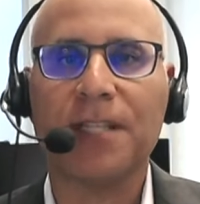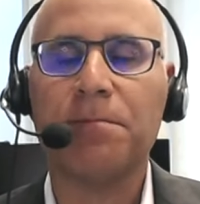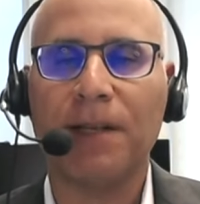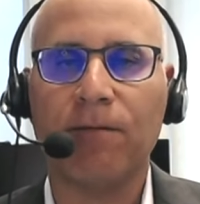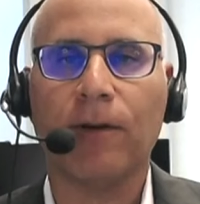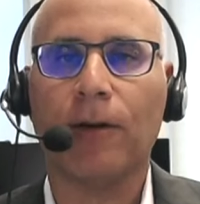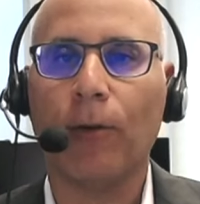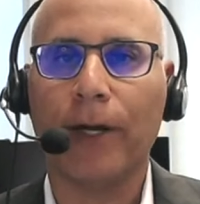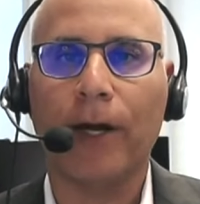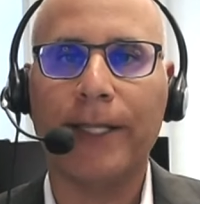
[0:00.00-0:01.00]
That's been for
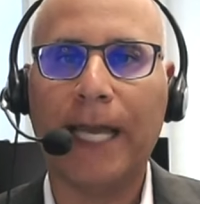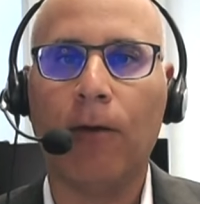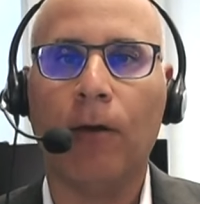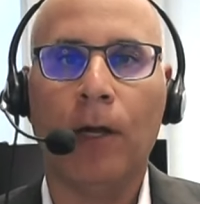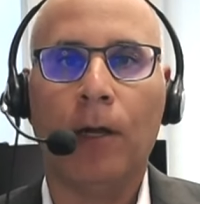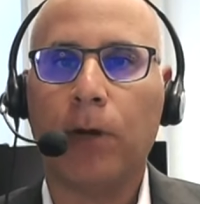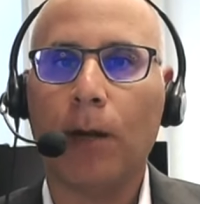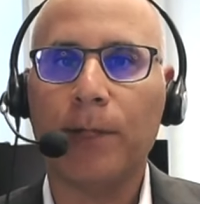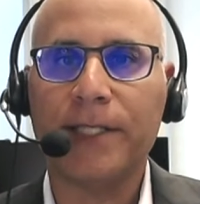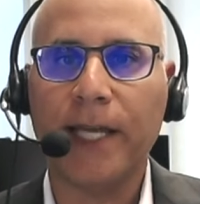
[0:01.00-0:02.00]
going on now
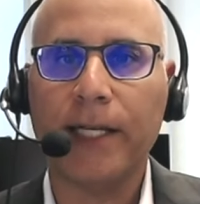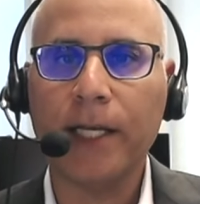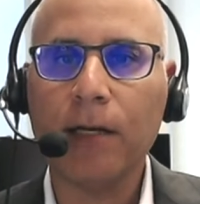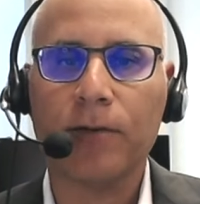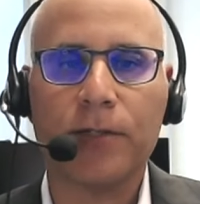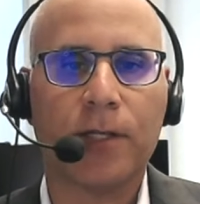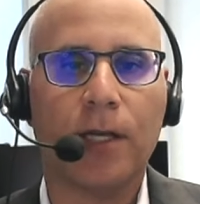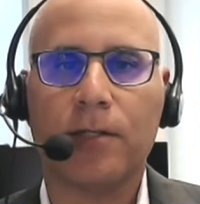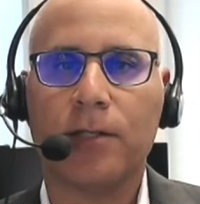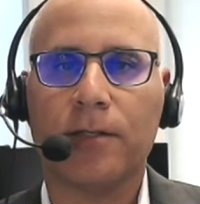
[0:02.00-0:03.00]
probably ten years.
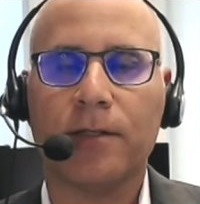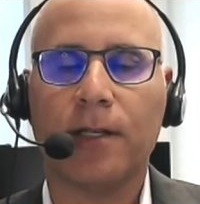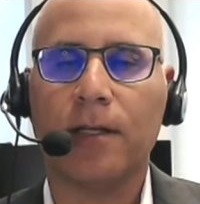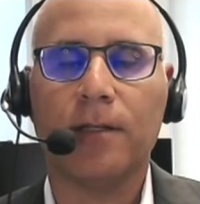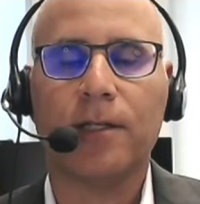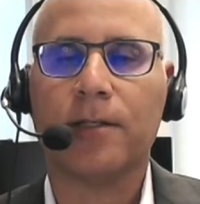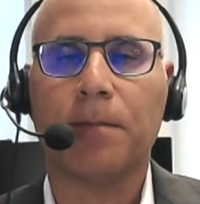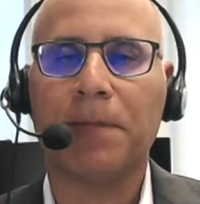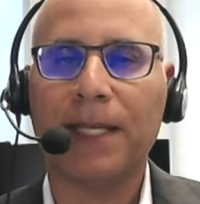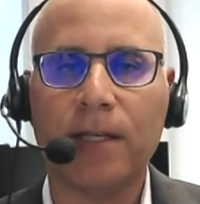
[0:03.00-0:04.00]
Uh, just uh, just
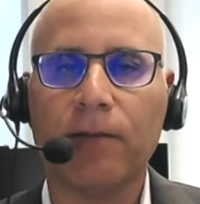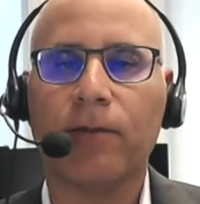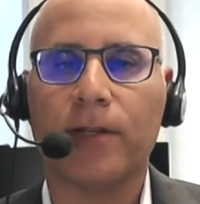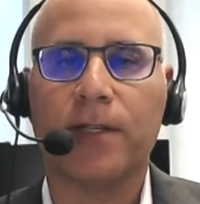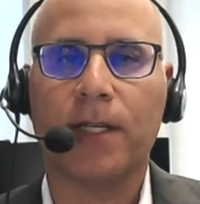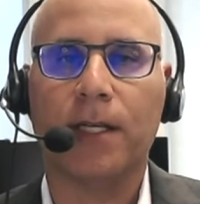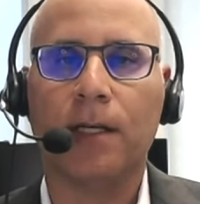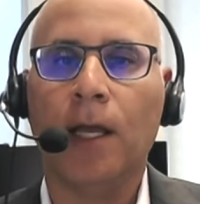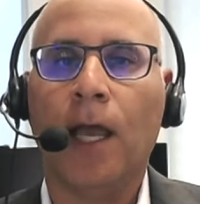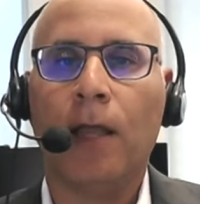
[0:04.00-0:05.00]
a big difference
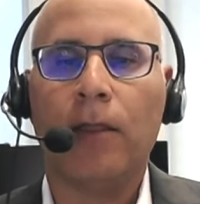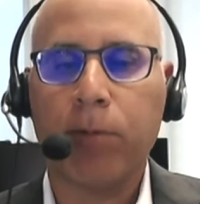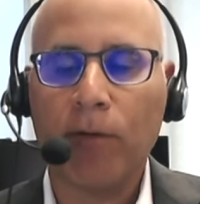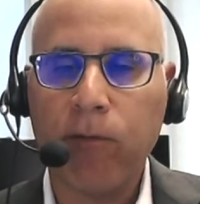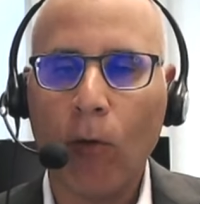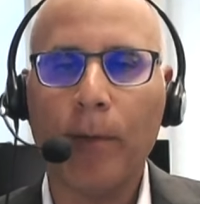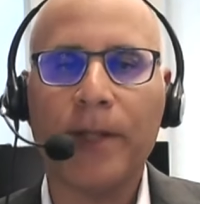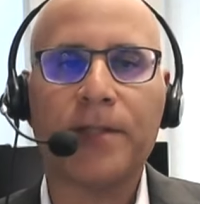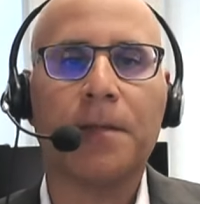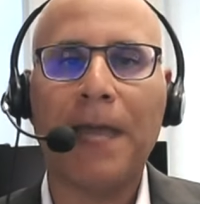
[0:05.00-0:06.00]
in the
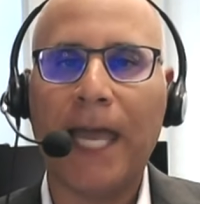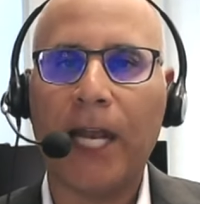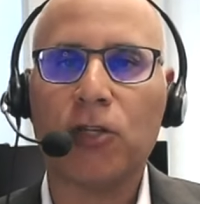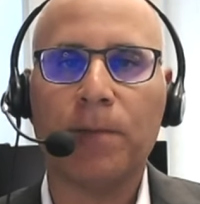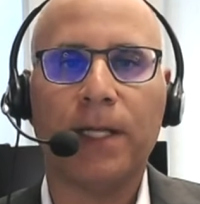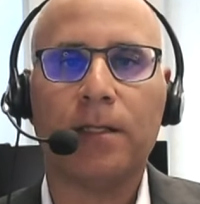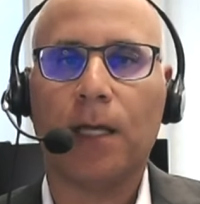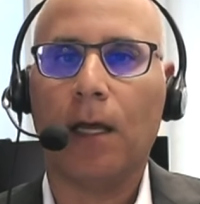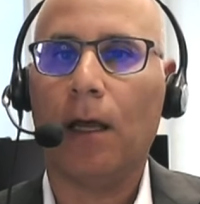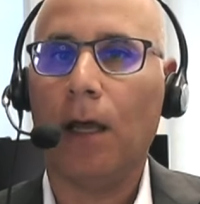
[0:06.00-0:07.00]
performance, the management
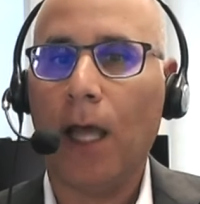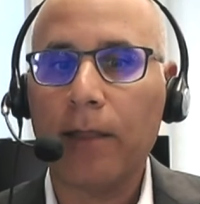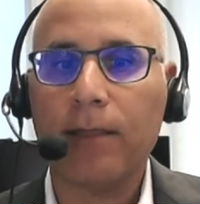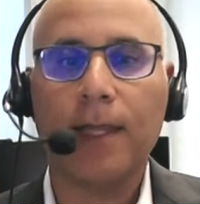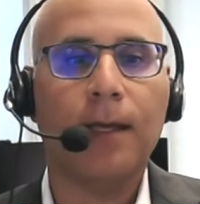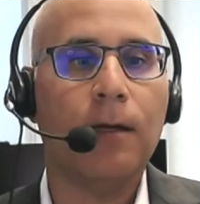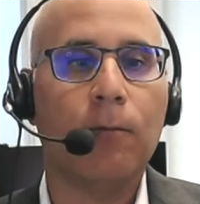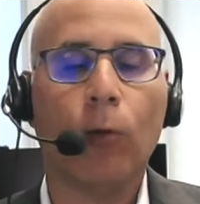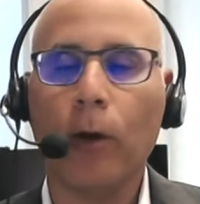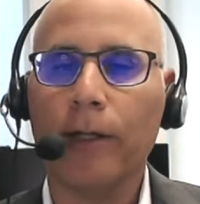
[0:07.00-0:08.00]
uh, at
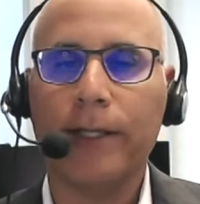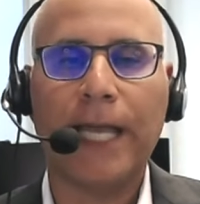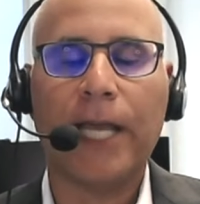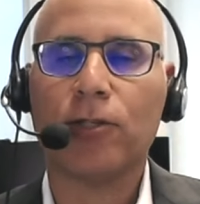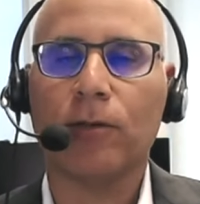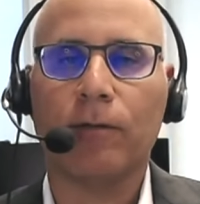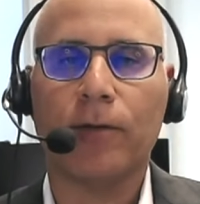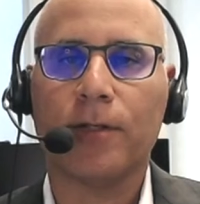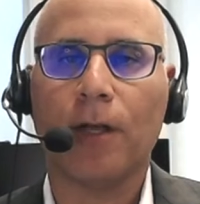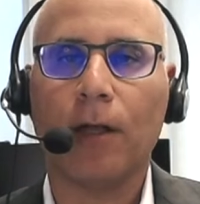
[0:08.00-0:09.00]
uh, Royal and National
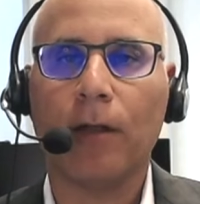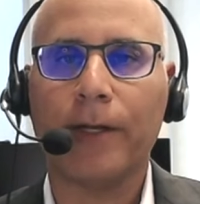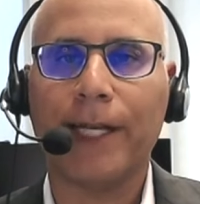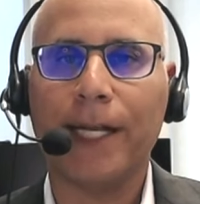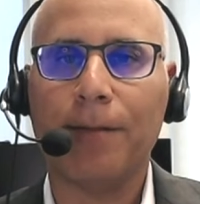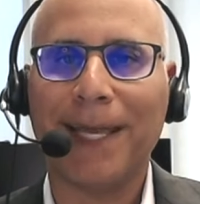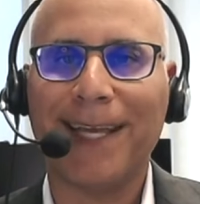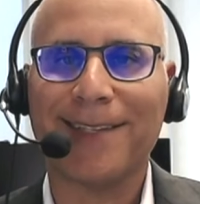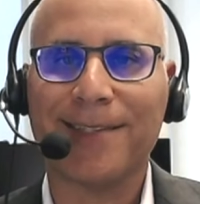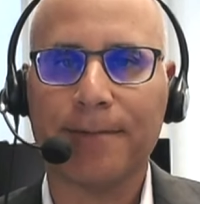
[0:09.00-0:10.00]
versus all other Canadian
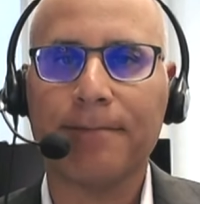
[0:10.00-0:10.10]
banks.